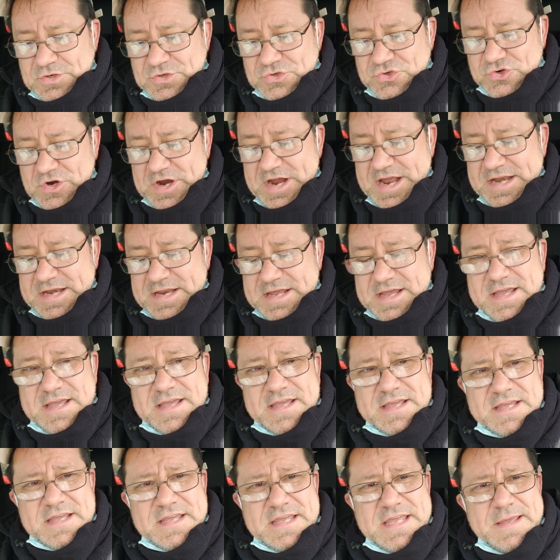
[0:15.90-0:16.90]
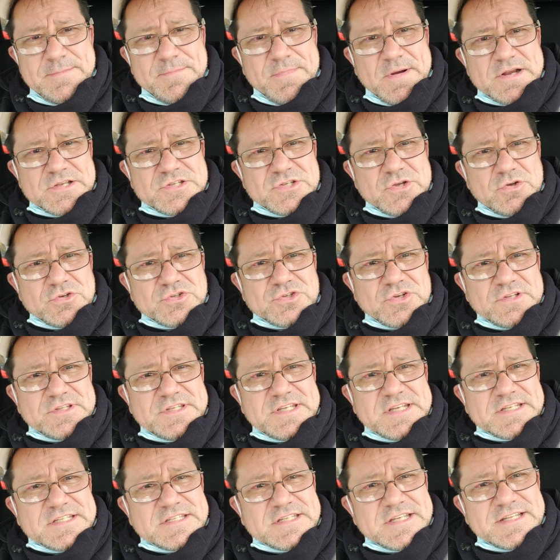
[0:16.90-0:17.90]
Trying to keep our social
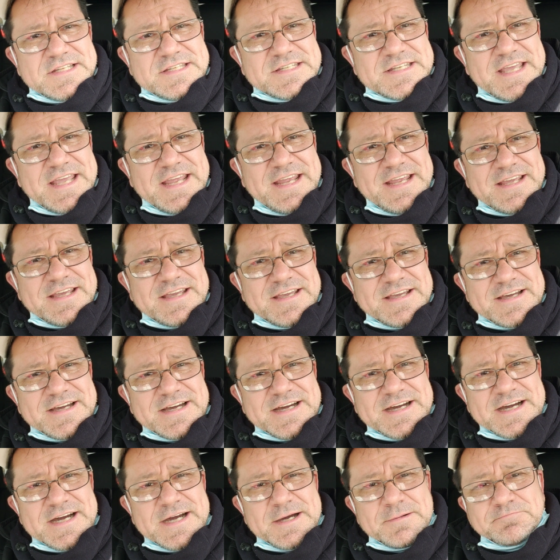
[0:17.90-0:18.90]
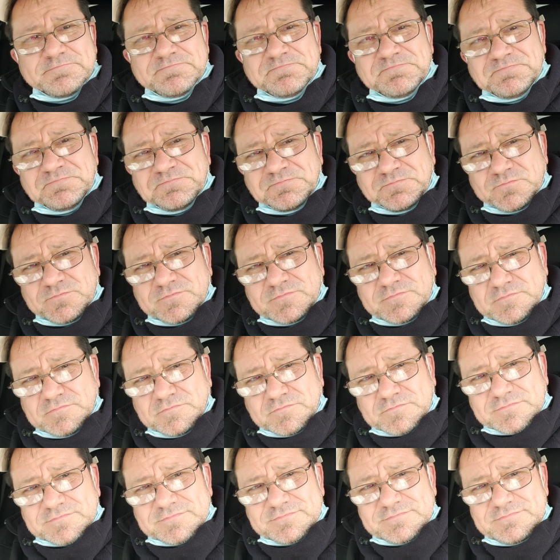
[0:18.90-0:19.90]
distancing. Um,
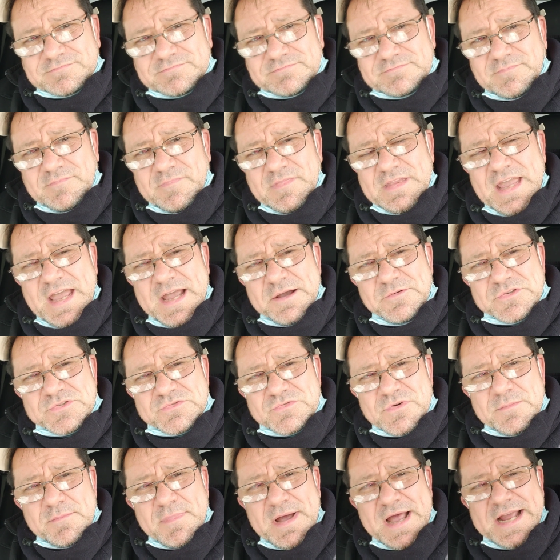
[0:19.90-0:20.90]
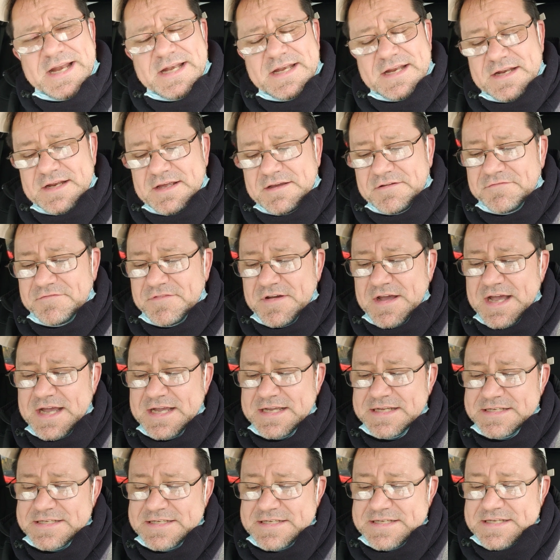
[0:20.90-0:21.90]
I was reminded of
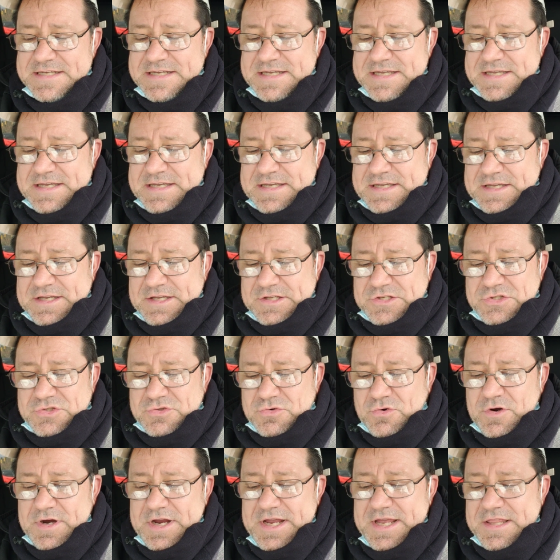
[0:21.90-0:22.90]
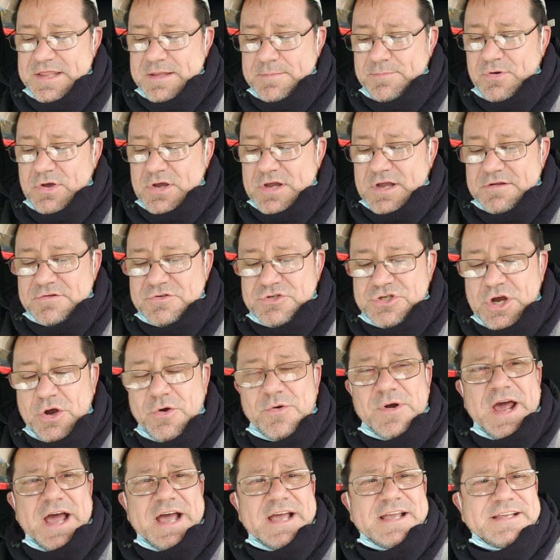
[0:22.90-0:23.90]
uh, a story in the book of
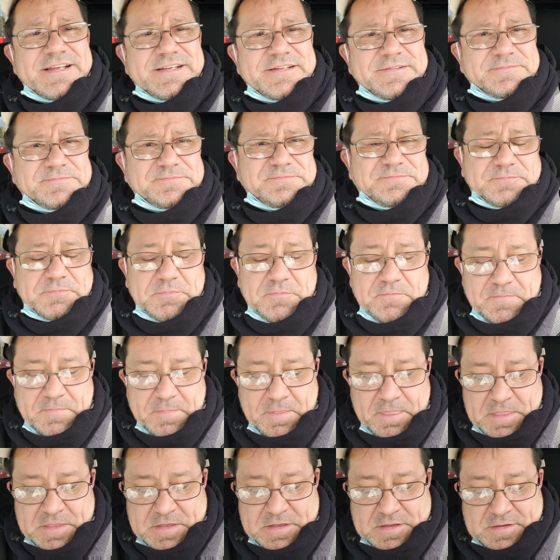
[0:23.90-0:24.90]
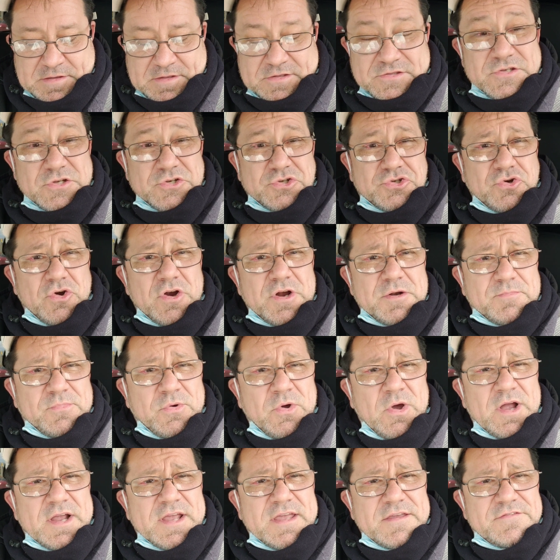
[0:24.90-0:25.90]
Jonah. It's a short
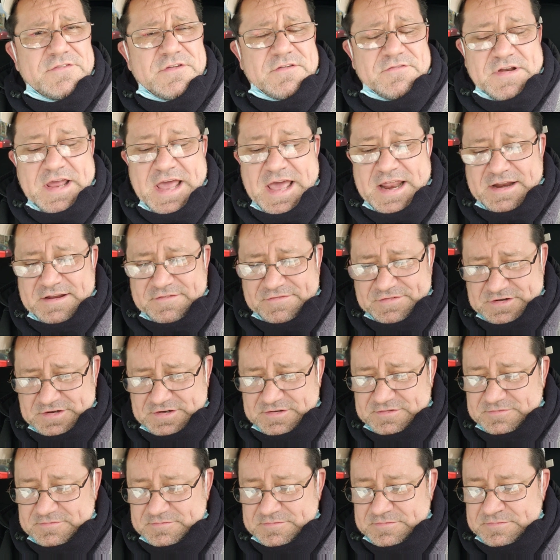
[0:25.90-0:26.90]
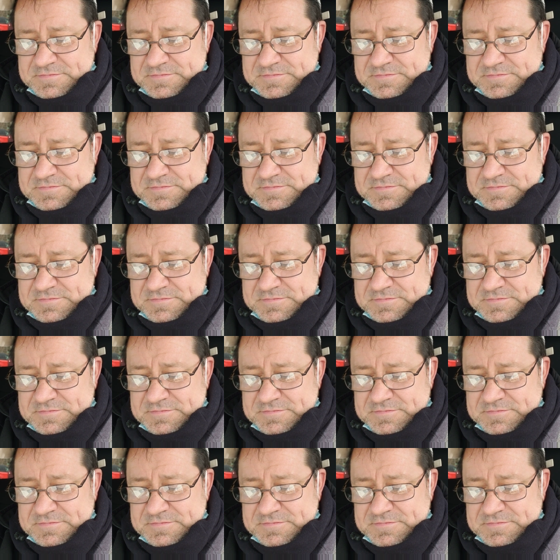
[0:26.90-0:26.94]
book if you've not ever